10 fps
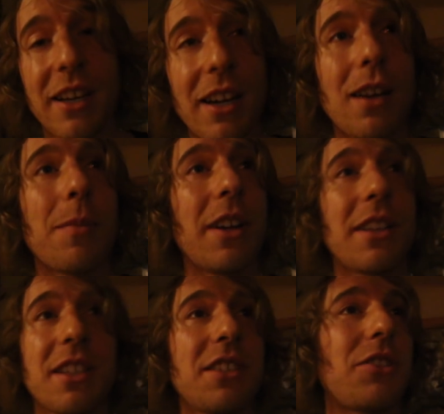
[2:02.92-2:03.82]
in here, I'm
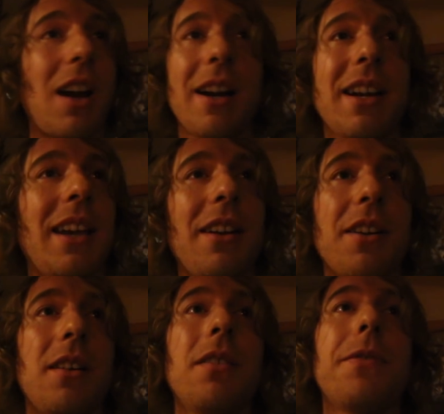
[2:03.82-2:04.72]
gonna just try to get
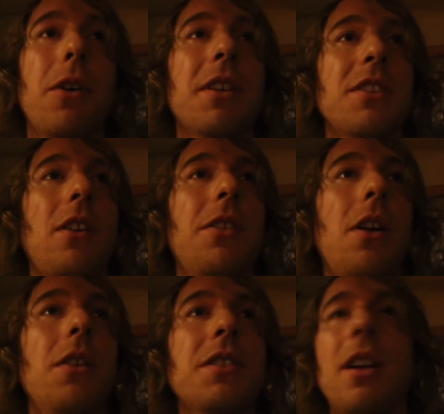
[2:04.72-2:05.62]
her to focus on
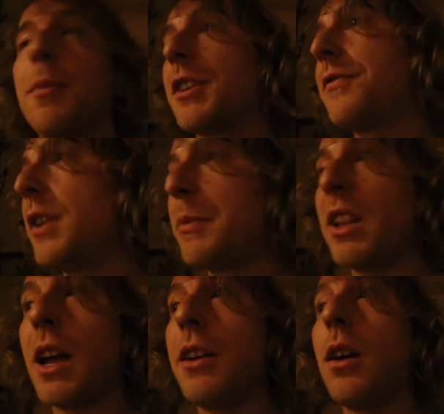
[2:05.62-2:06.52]
those. I'm gonna flip
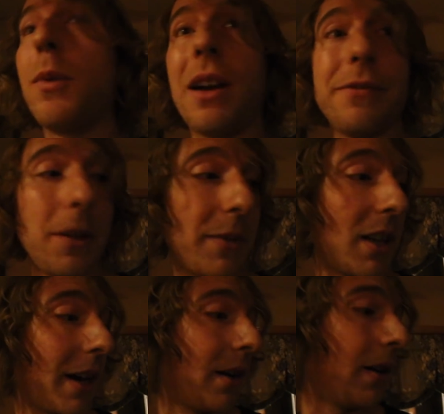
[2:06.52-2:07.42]
the light on. When I flip the
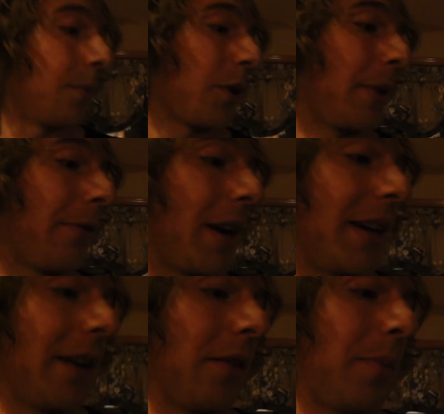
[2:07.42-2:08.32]
light on, I'm gonna be
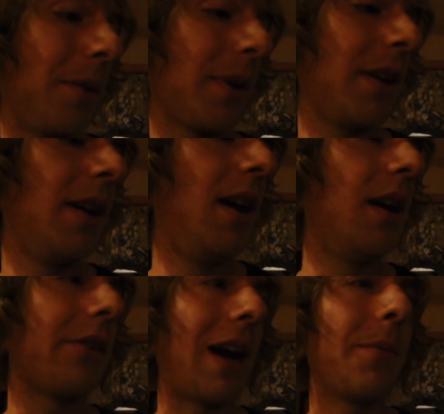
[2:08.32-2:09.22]
right near the pumpkin.
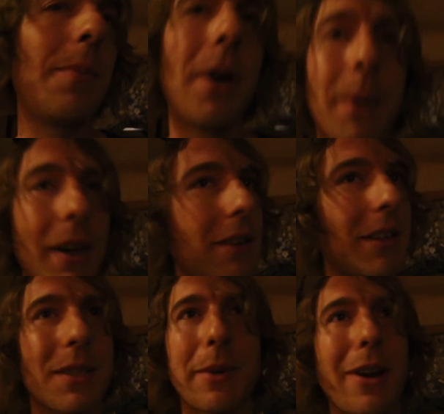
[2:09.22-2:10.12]
Grab the pumpkin,
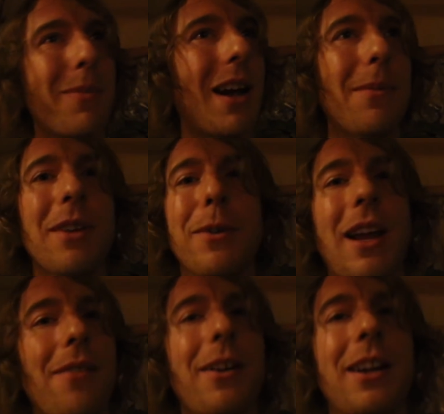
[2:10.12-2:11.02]
Chris can be right behind me
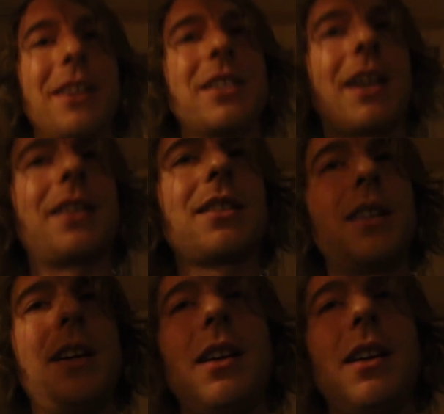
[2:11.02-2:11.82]
whenever I get a chance.